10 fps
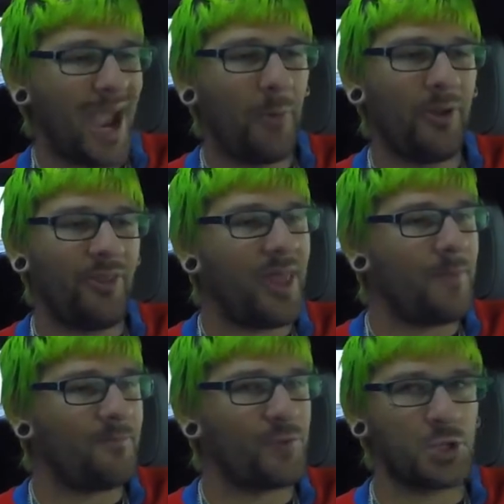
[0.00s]
out at
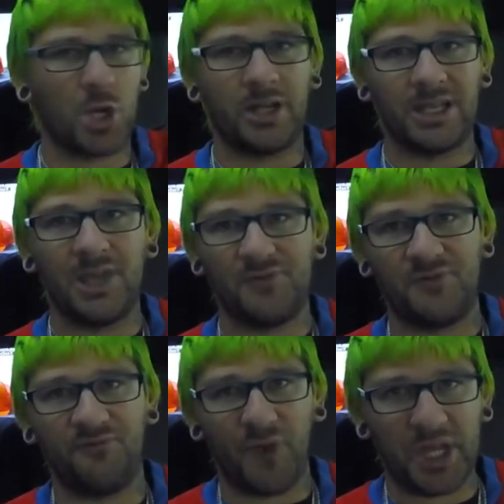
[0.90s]
them for trying to give
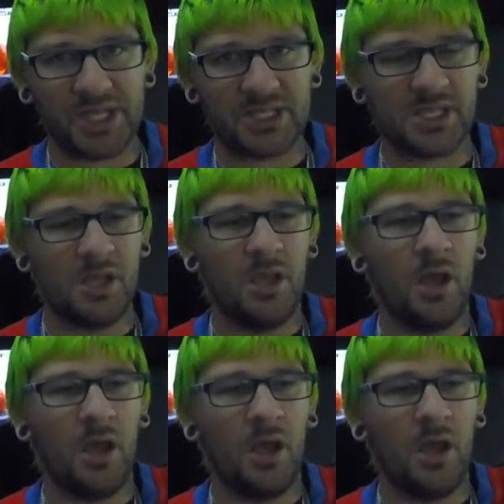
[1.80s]
advice,